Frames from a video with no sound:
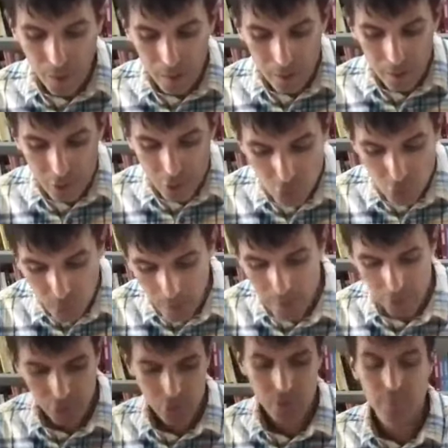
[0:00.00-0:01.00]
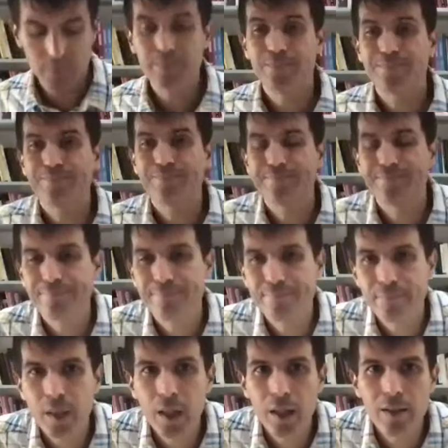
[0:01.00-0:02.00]
on a sweatshirt
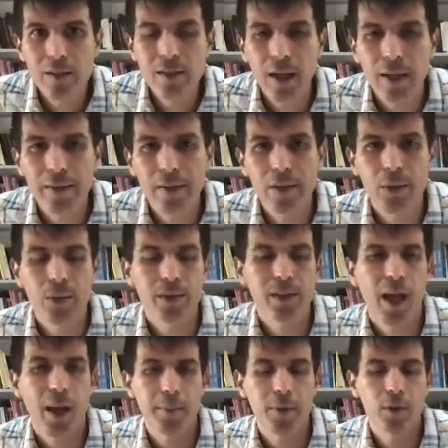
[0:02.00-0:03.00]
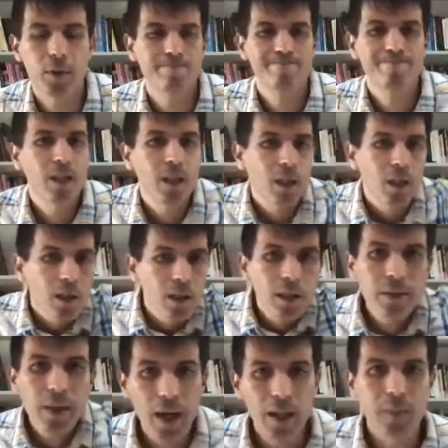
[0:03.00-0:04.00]
inside the US Capitol,
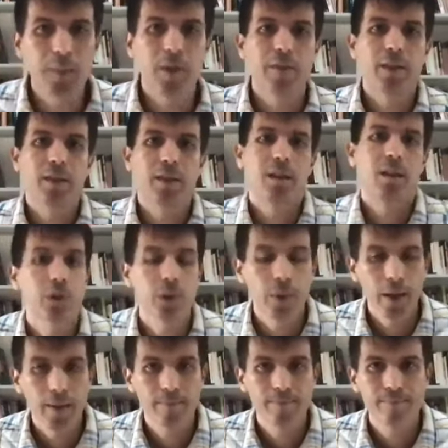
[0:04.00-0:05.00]
not above its entryway.